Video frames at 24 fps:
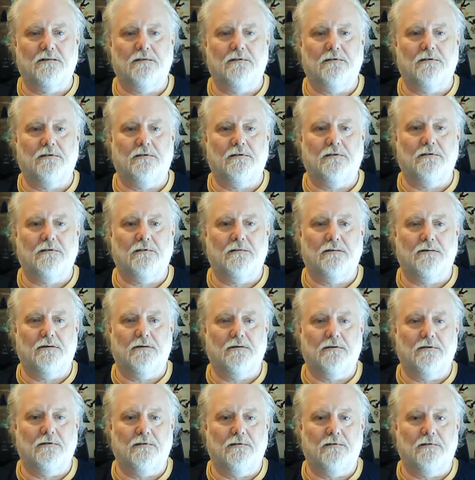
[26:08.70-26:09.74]

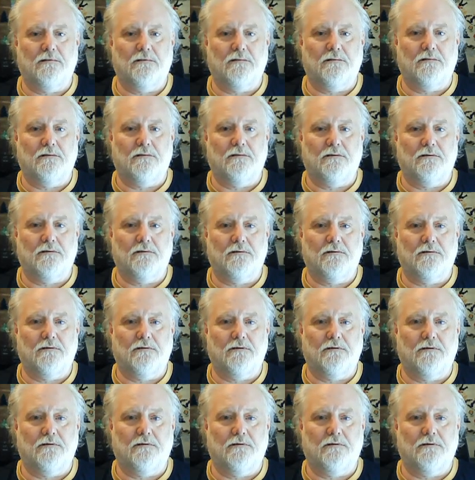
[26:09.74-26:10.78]

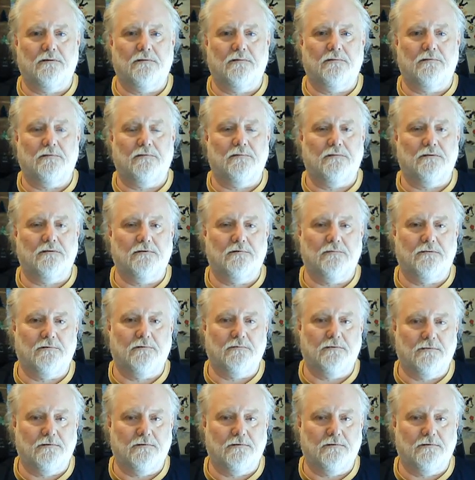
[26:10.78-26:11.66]
[no speech]